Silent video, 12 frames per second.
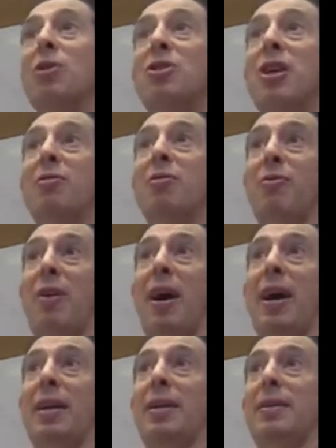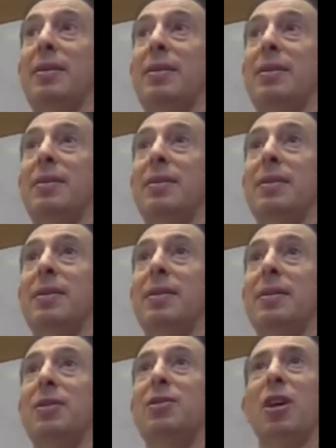gentrified.
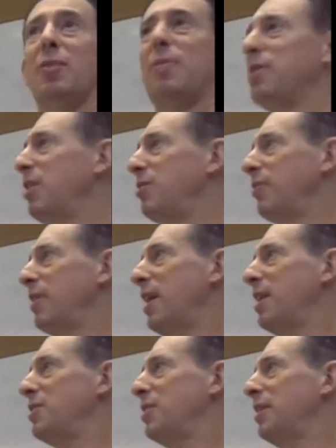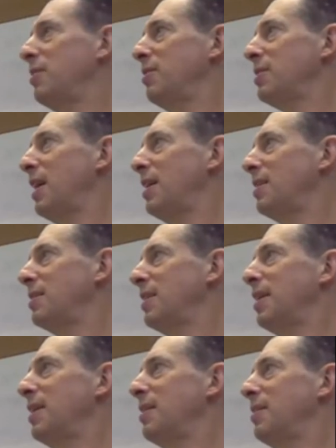You talk about gentrification here. Is that
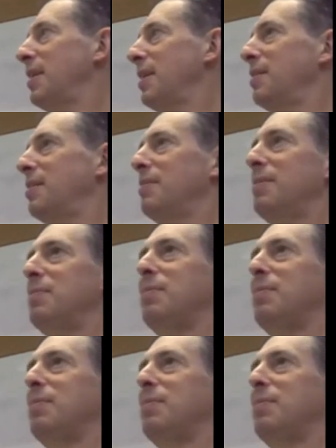a thing in